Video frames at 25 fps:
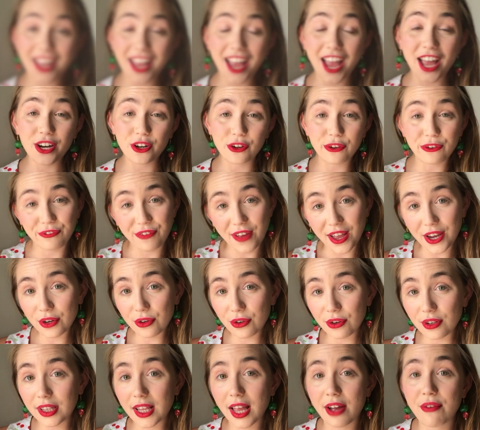At a
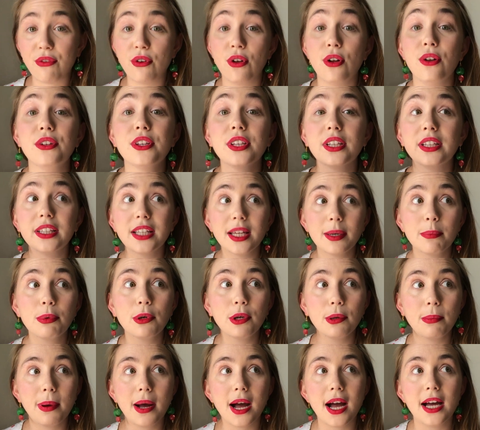federal level, the
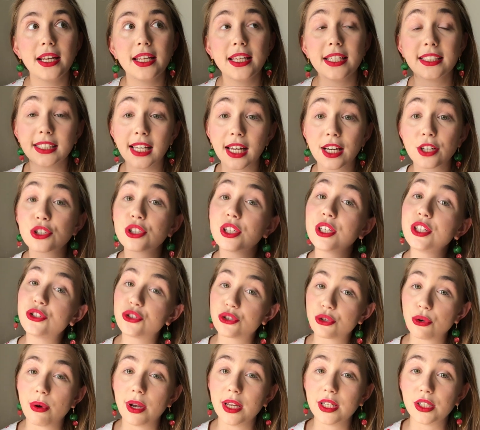Liberal Party has actually
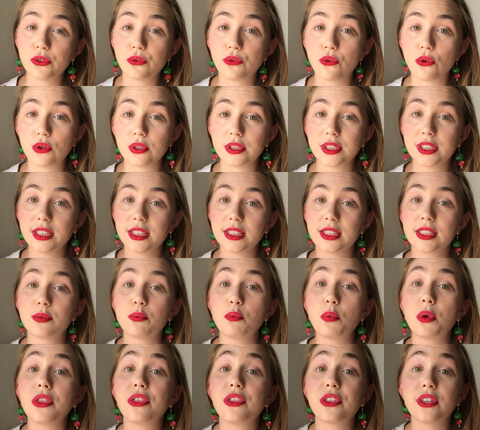joined forces
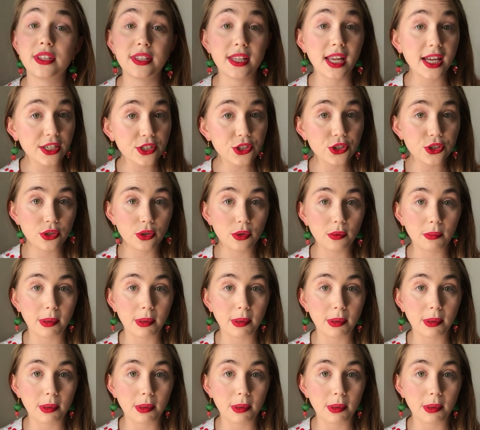with the National